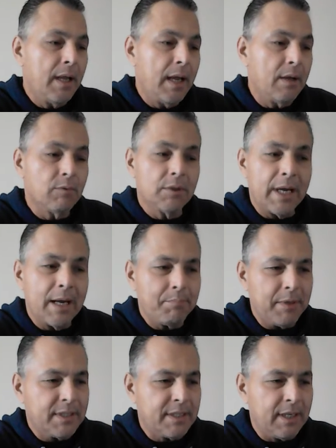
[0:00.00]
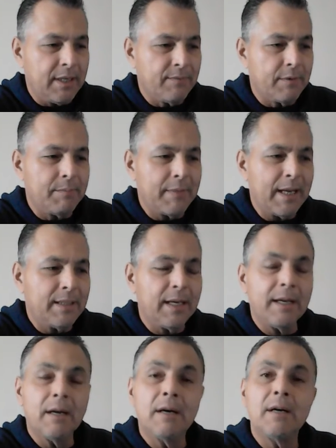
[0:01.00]
and will not be seen from that
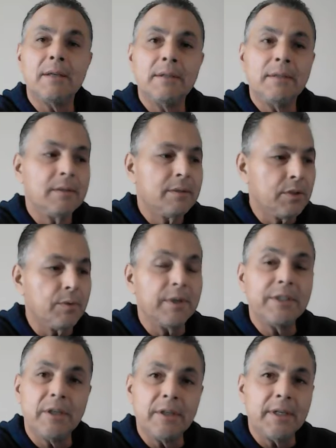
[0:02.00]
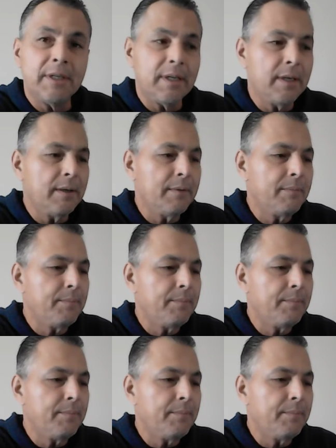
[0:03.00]
day on to eternity.